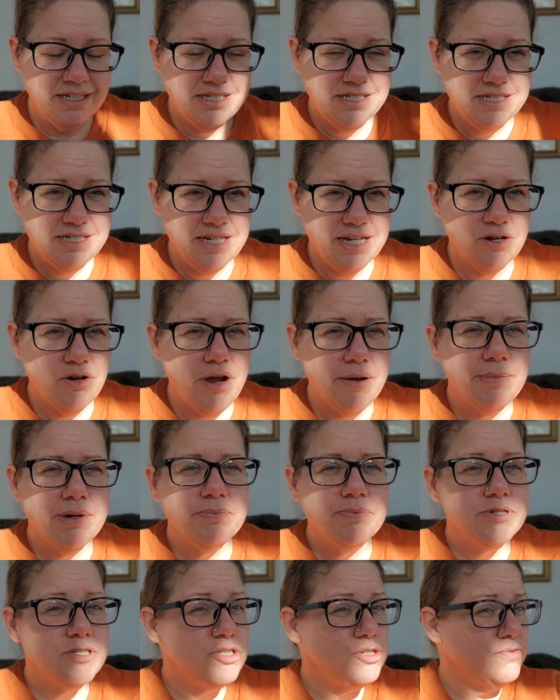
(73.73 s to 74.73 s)
Did Grandma
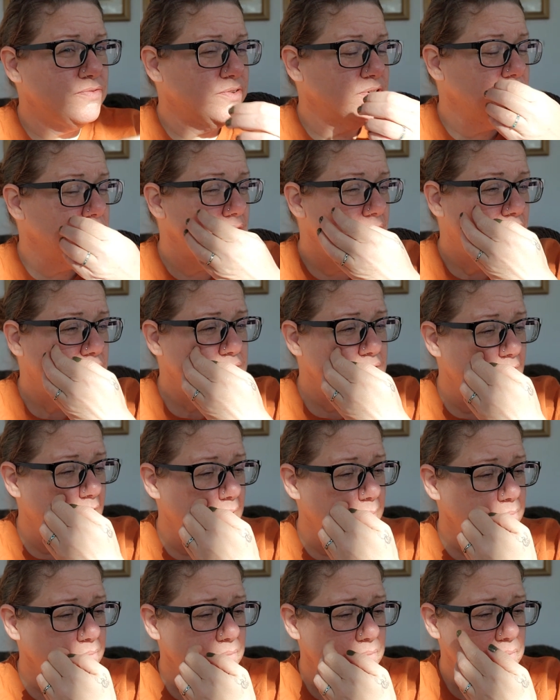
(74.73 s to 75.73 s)
push you for a long
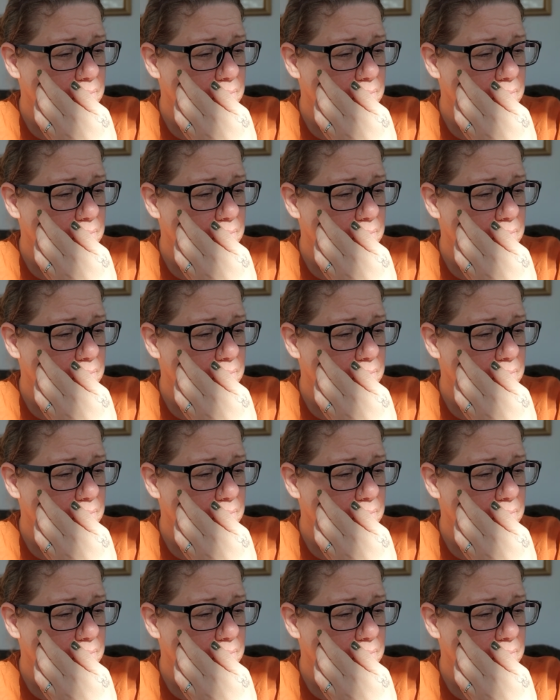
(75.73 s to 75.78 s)
time?